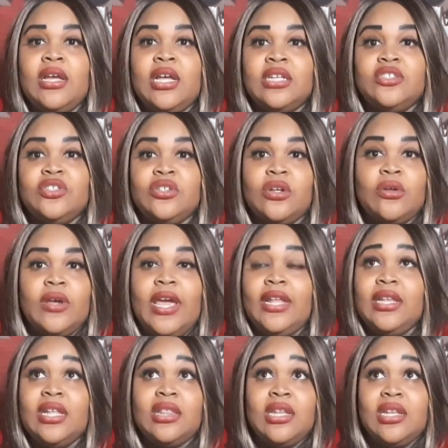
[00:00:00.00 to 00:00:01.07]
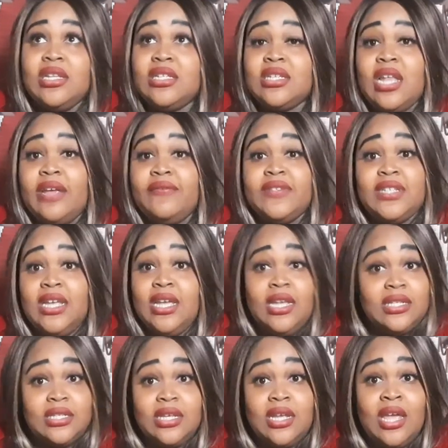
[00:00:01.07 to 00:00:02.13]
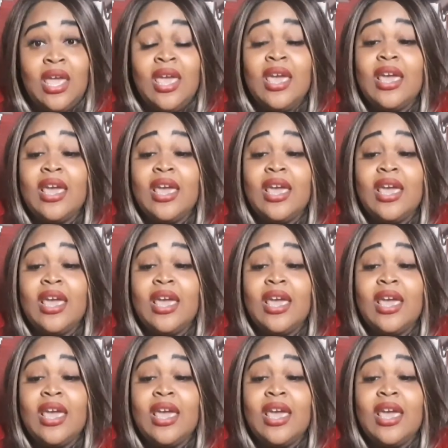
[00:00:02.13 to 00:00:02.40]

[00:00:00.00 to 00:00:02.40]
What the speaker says: Because, you know, ain't nothing in this life easy.